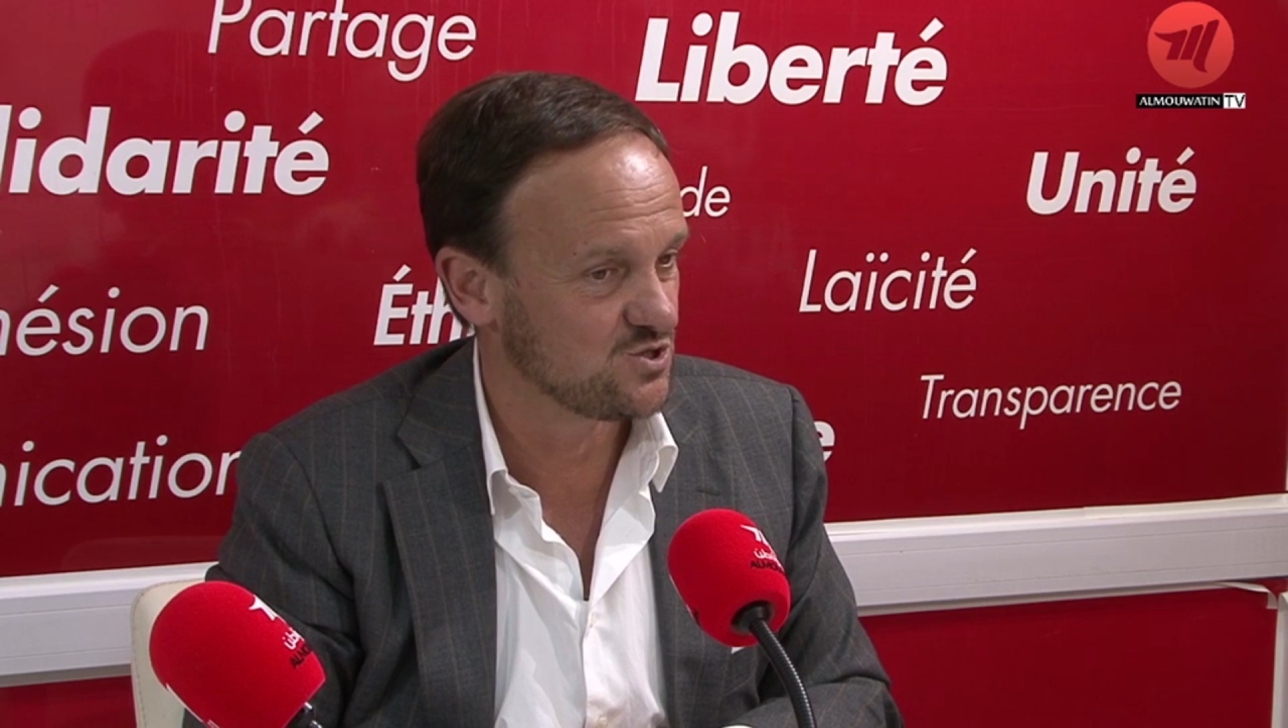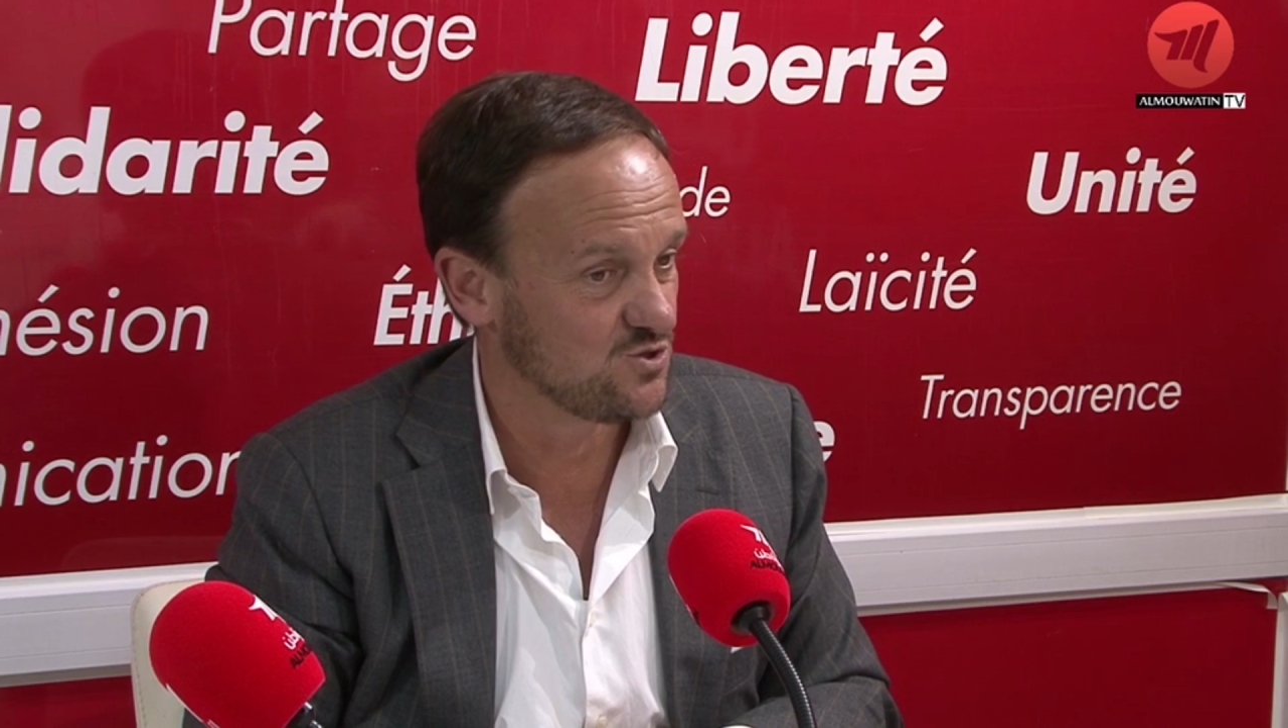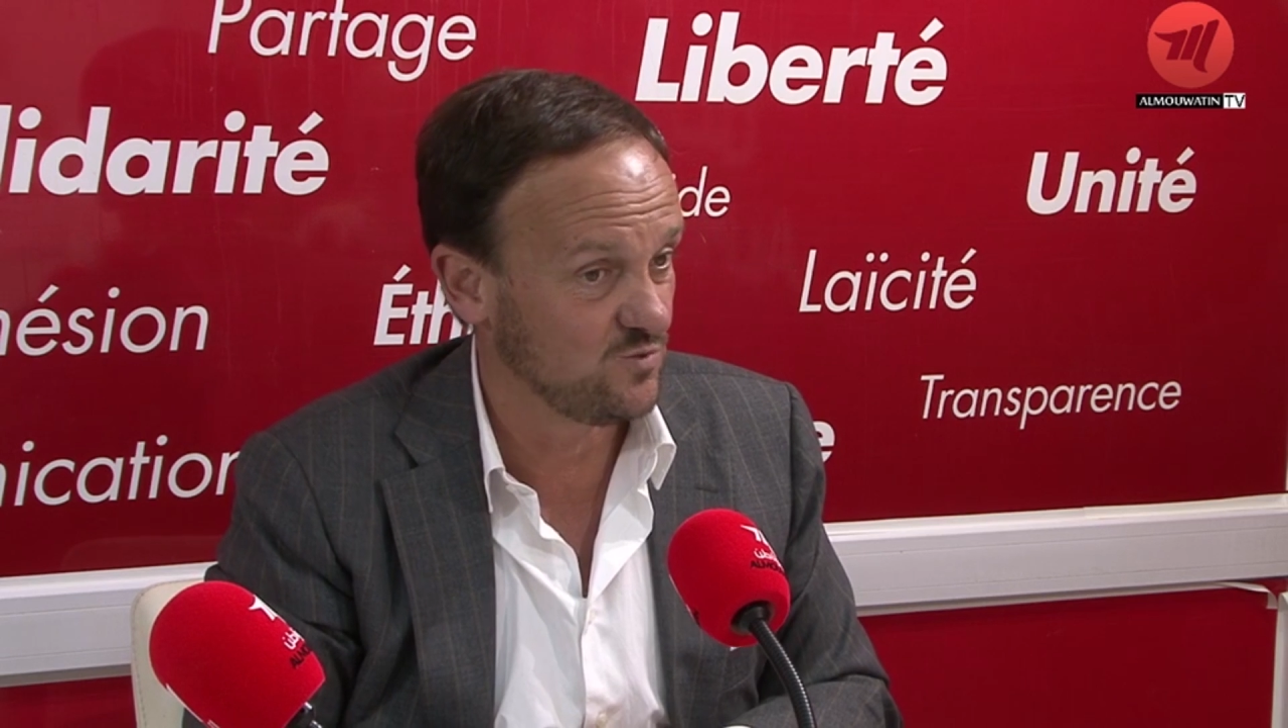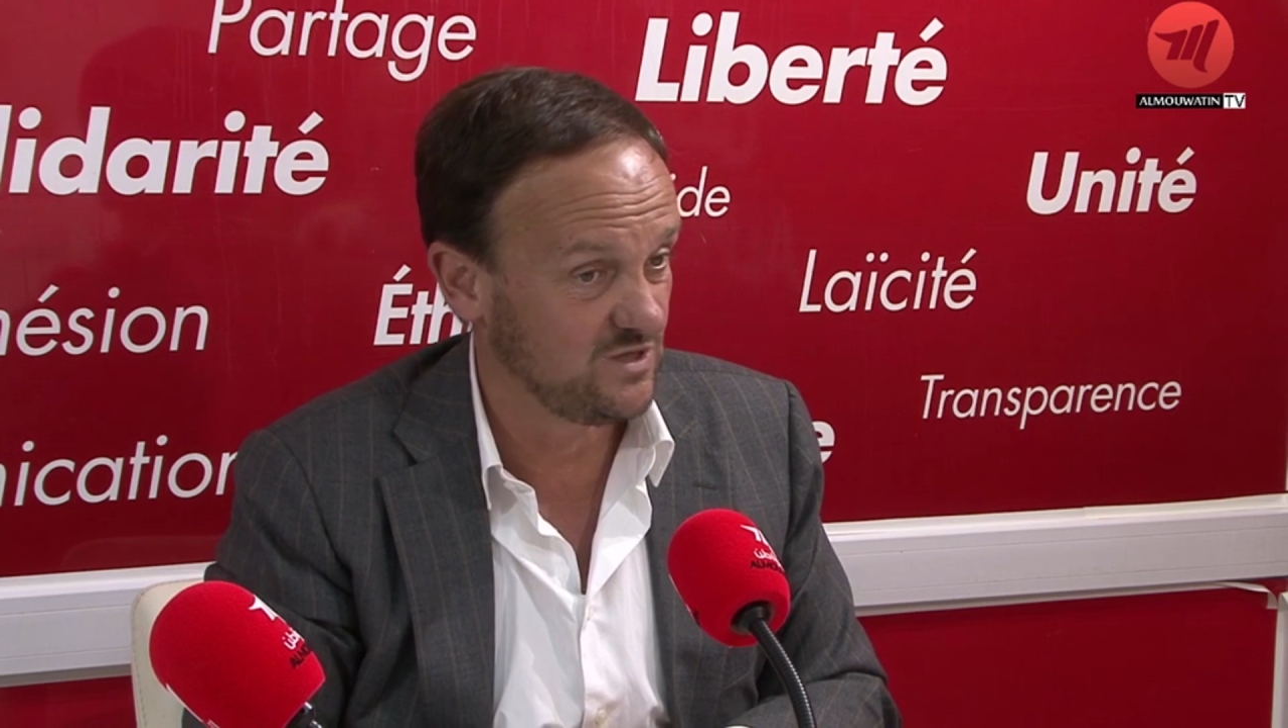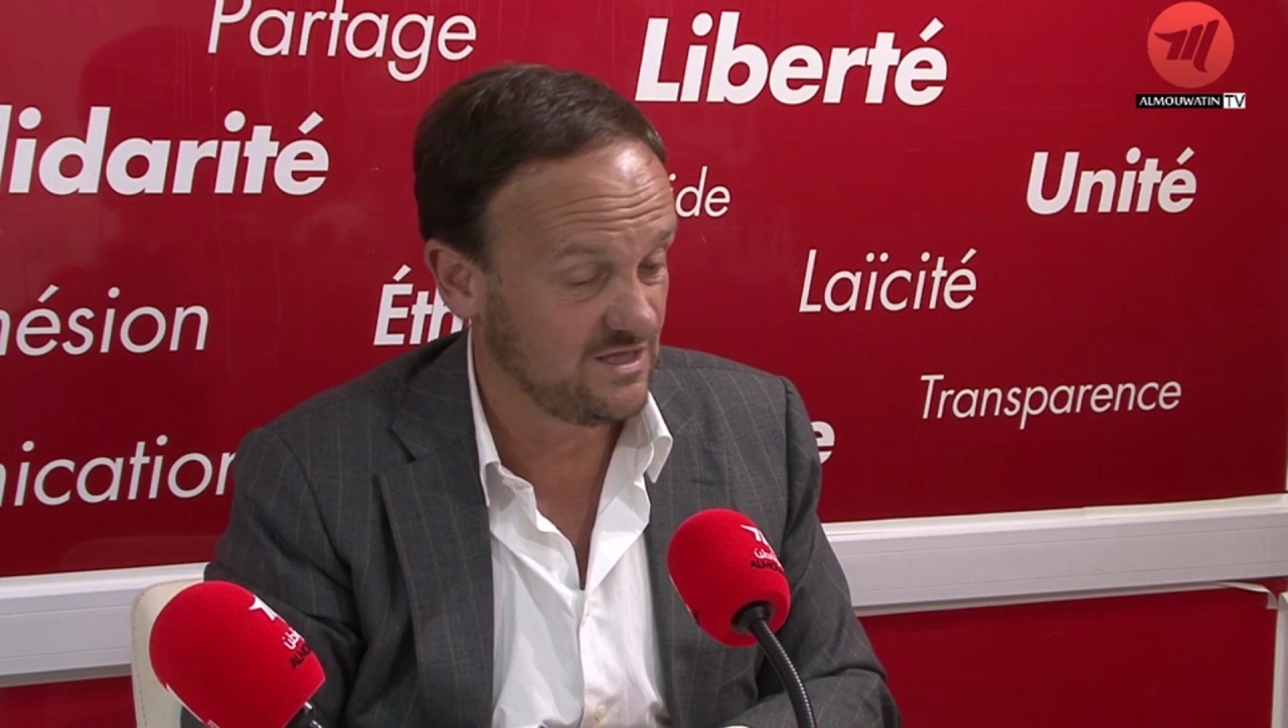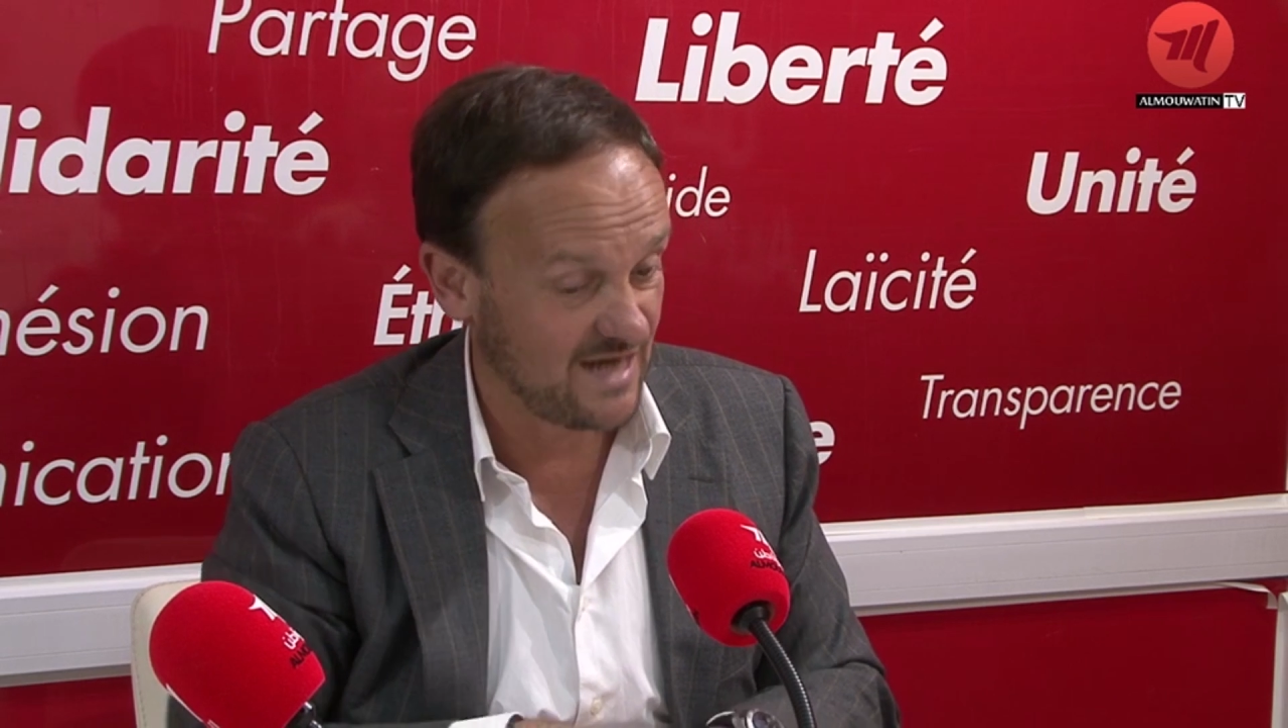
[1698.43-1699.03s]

So we need